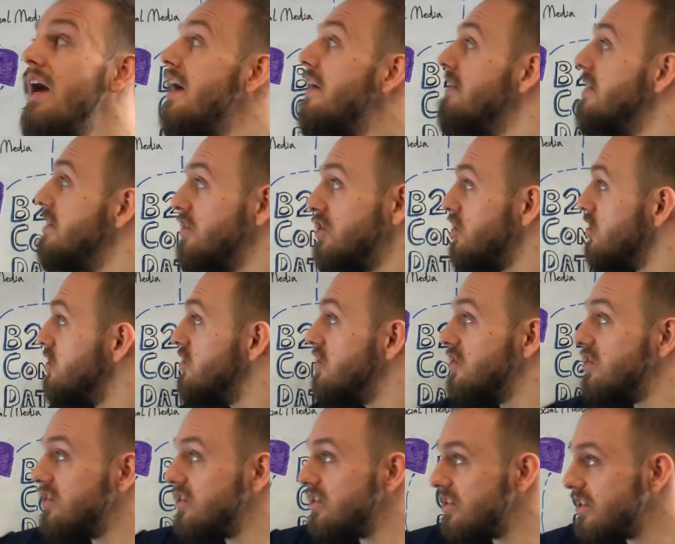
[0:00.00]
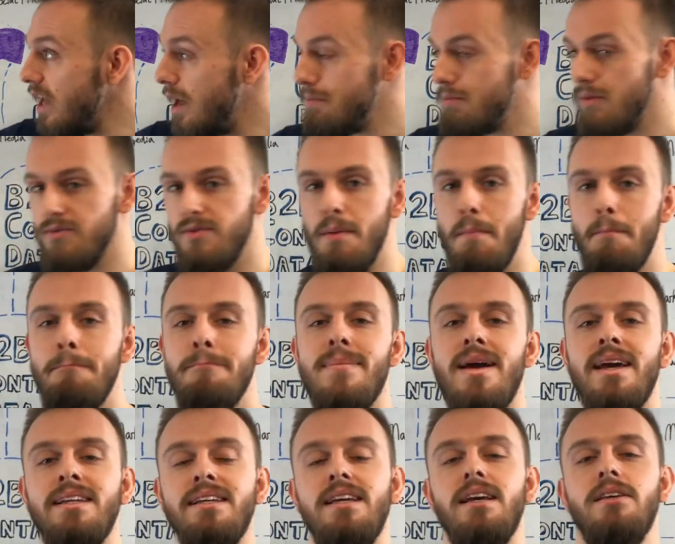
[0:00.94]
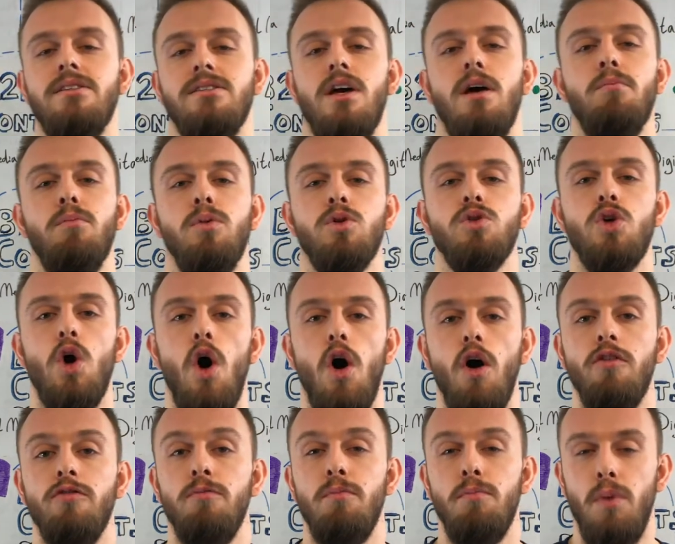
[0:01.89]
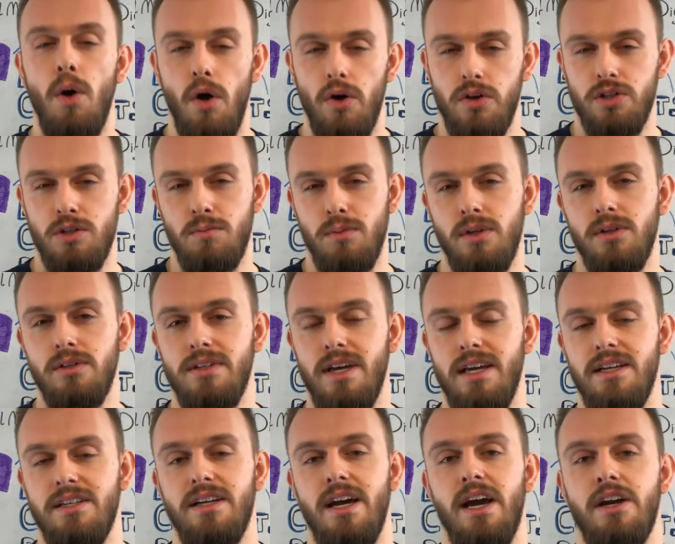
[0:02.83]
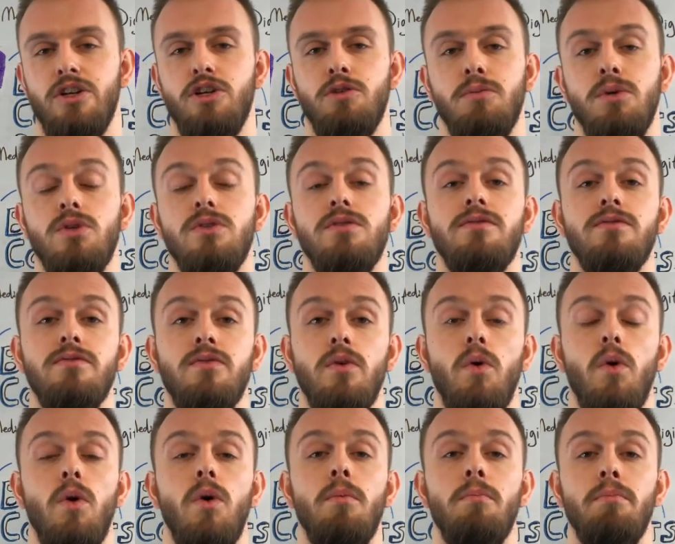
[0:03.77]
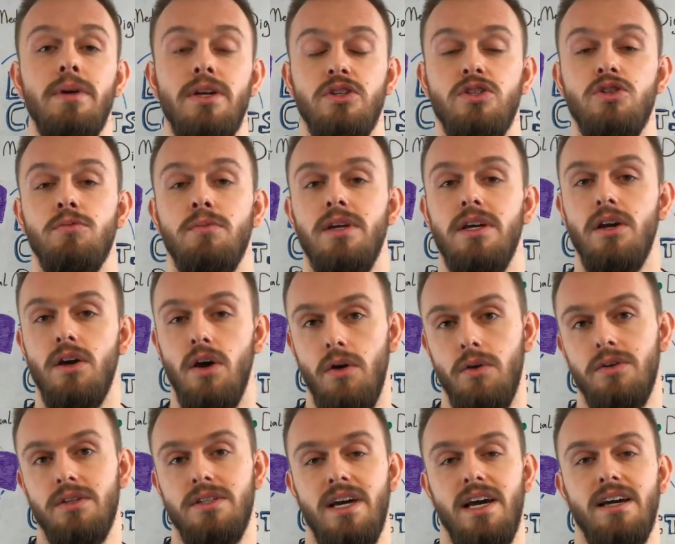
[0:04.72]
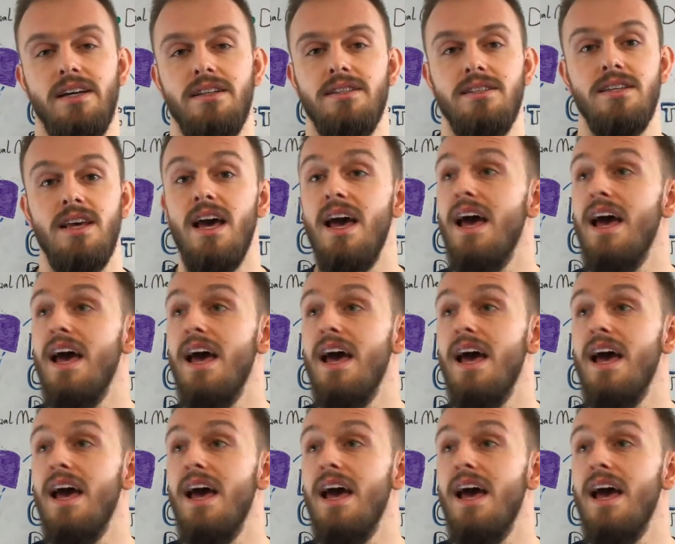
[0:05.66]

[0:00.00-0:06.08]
These are just some of the many examples of possible data attributes for B2B contacts.